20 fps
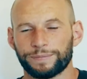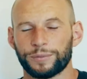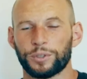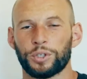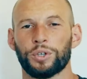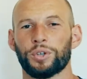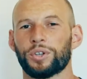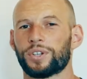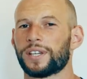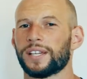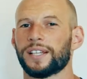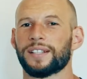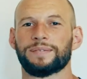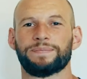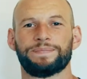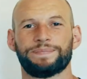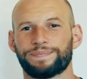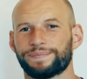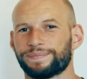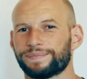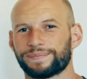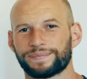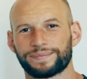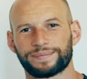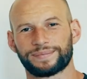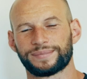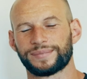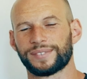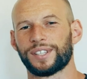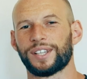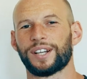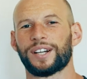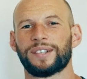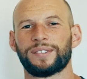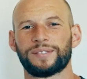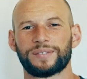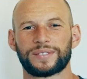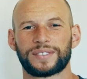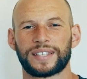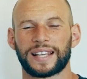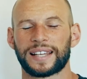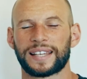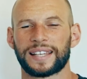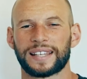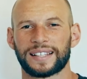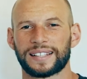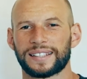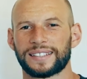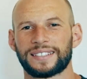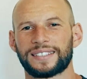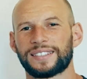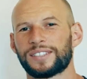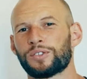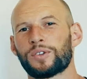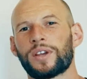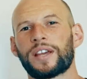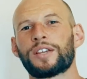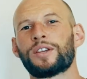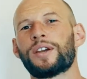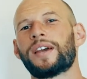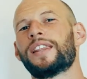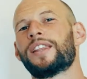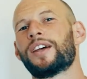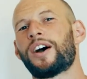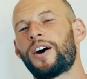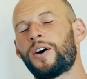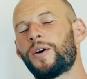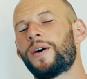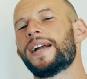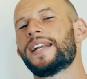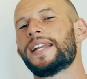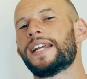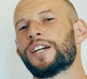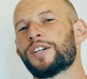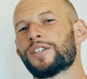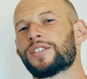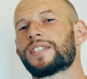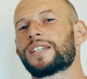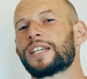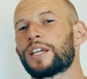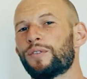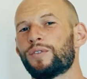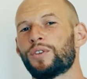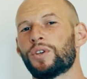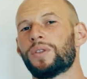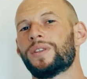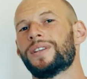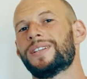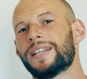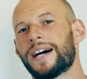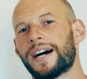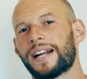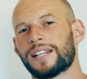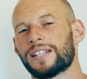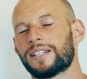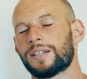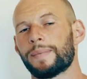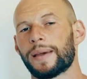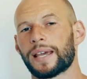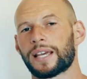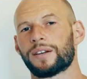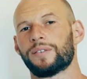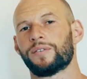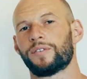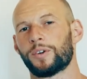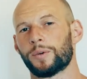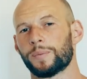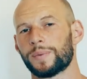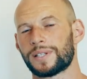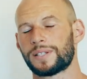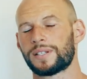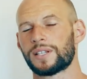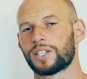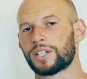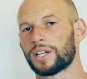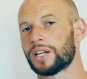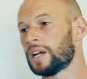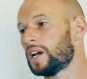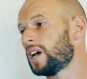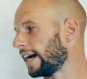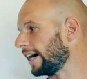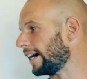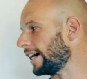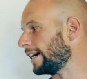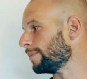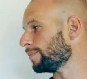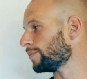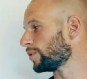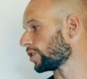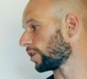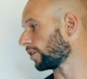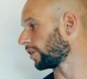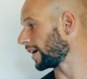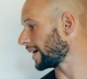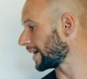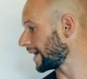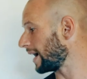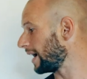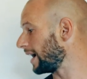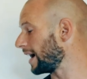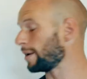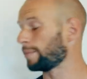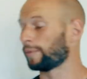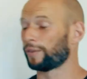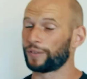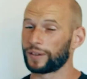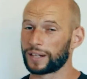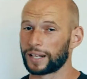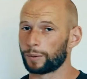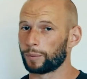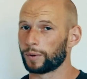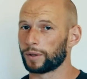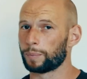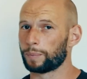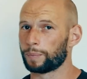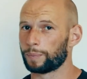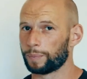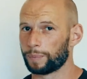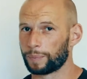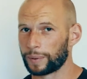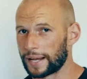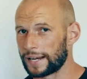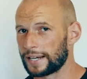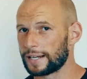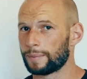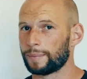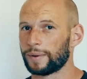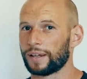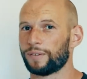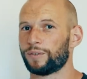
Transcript: You can, you know, take it. The whole idea is to give you the data to make an informed decision. So right now I am affiliated with Platinum.